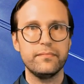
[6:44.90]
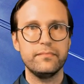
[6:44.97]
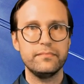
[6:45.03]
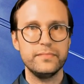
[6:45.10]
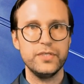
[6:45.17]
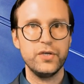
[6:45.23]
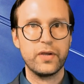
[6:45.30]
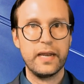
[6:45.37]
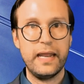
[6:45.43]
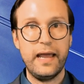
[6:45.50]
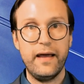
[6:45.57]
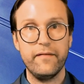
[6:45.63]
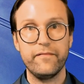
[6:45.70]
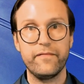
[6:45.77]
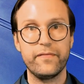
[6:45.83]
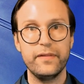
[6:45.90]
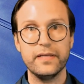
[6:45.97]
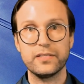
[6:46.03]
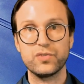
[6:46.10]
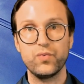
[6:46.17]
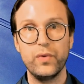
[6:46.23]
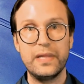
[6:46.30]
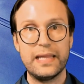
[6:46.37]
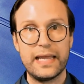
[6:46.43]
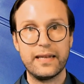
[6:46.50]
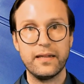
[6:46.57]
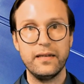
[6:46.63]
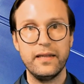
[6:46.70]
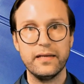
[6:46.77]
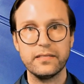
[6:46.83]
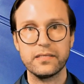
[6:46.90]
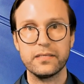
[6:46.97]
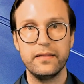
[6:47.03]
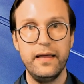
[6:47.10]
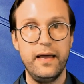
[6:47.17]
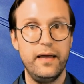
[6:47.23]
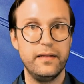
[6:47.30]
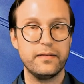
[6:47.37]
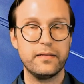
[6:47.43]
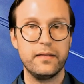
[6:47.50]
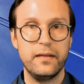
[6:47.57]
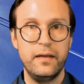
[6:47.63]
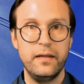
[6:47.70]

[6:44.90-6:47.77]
You can have this relatedness that